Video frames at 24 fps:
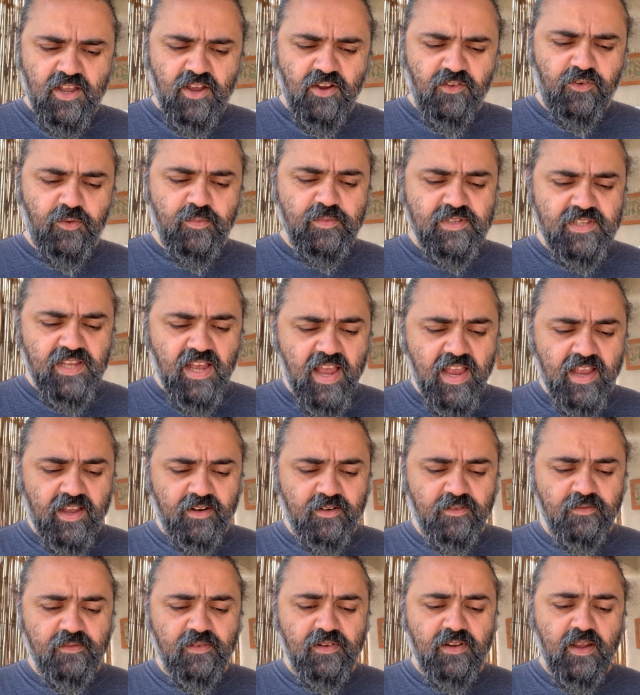From
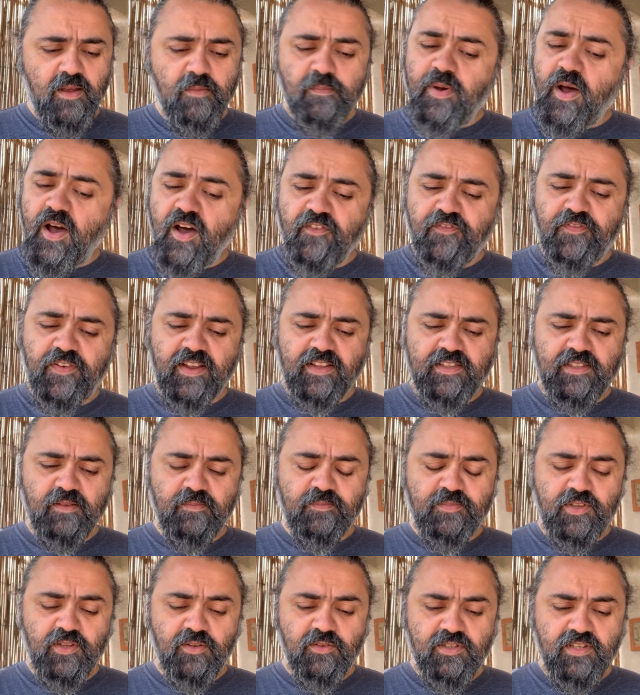Zion, perfect in
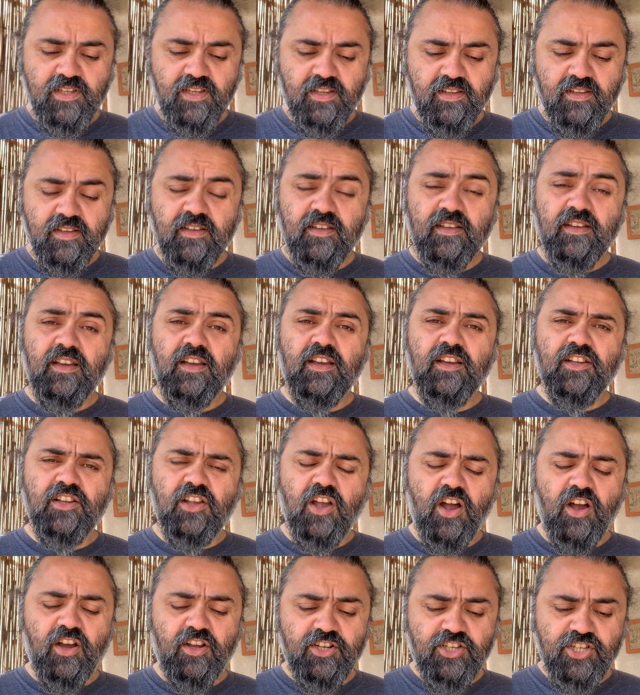beauty,
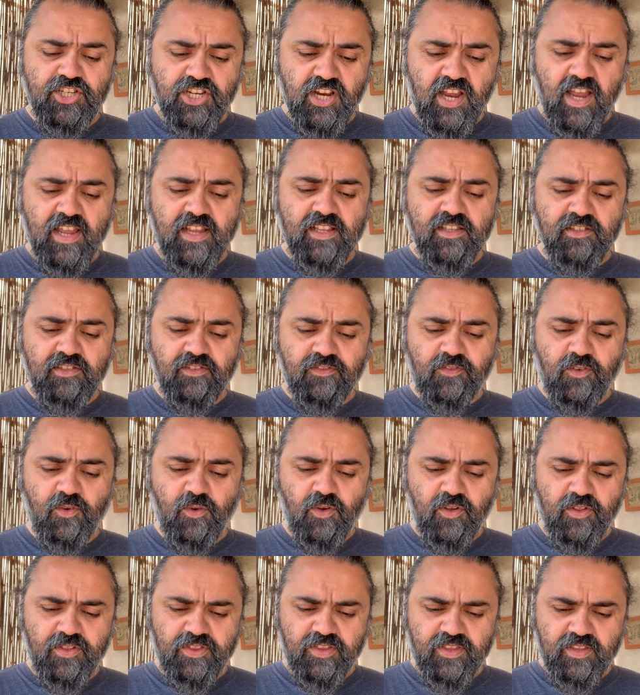God shines
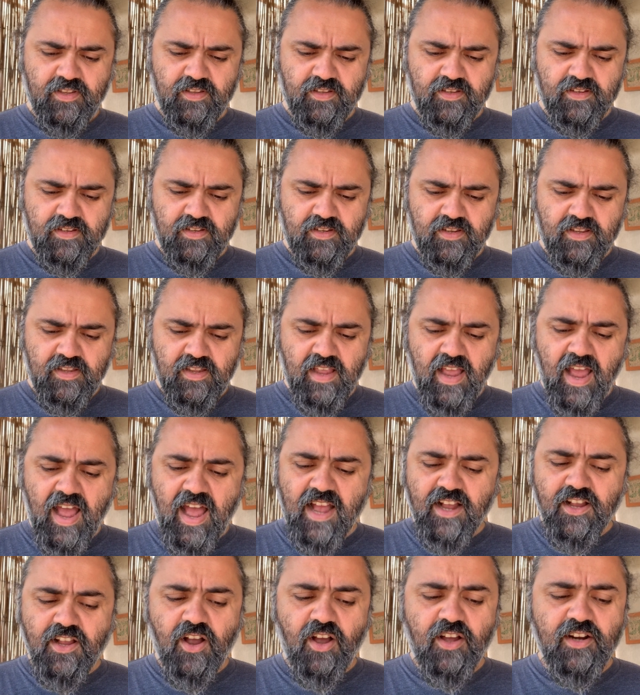forth.
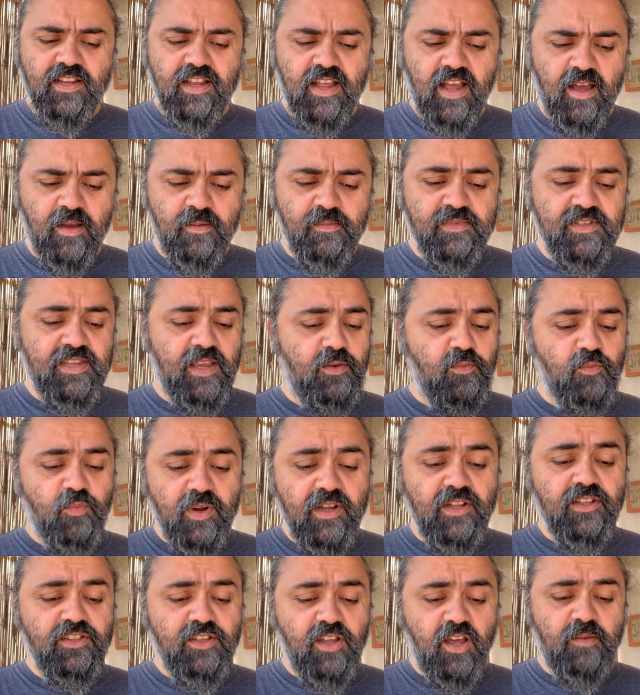Our God comes and
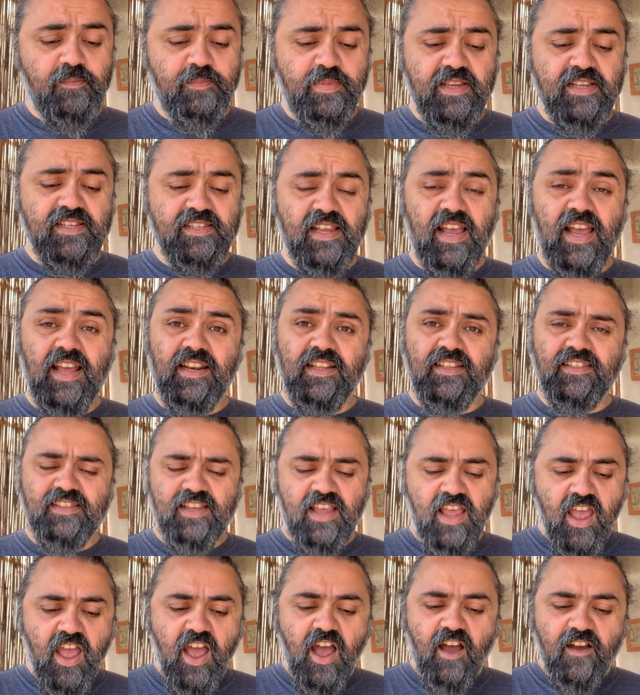will not be silent.
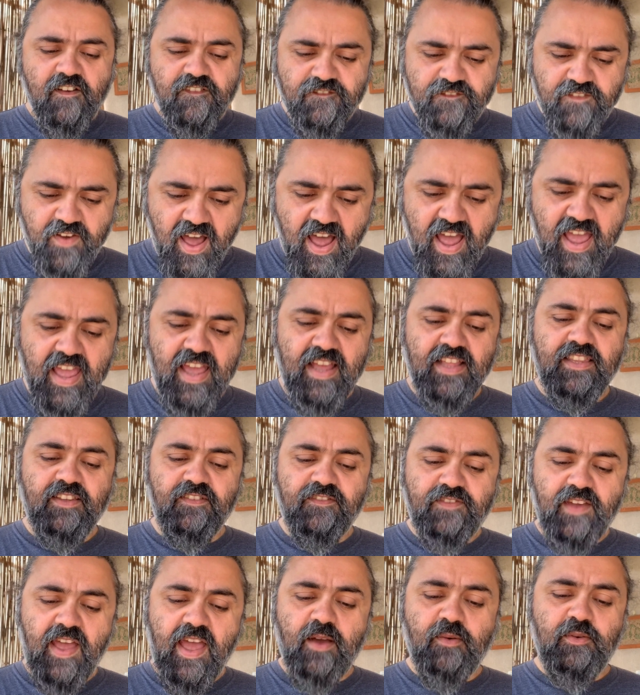A fire
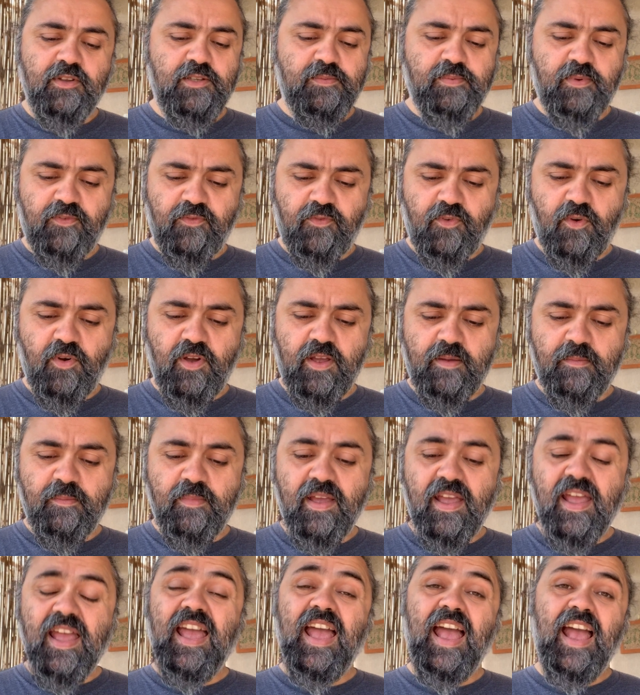devours before him,
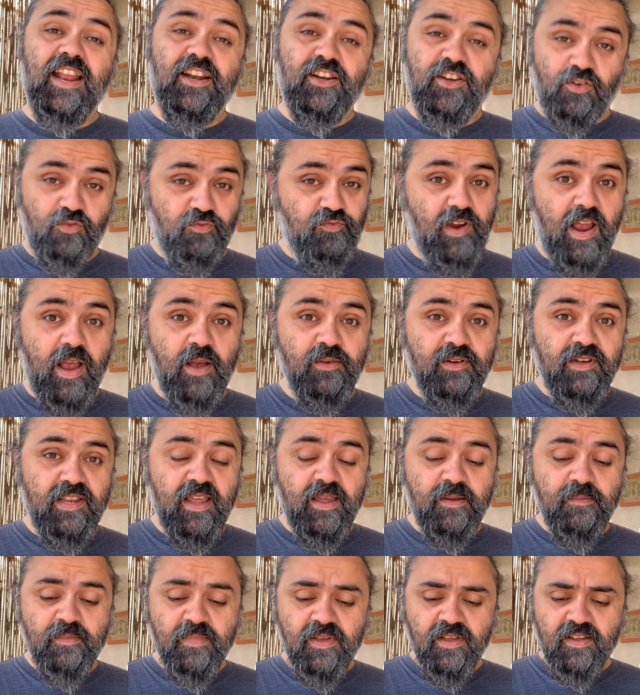and around
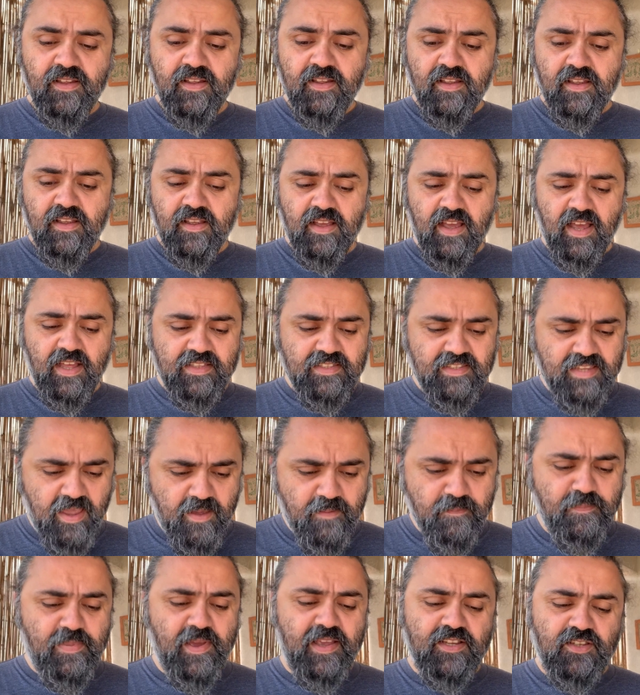him a
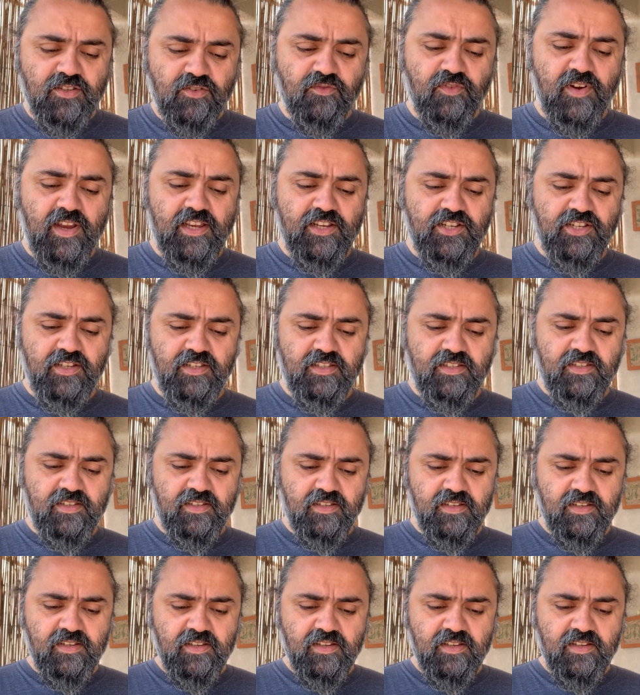tempest rages.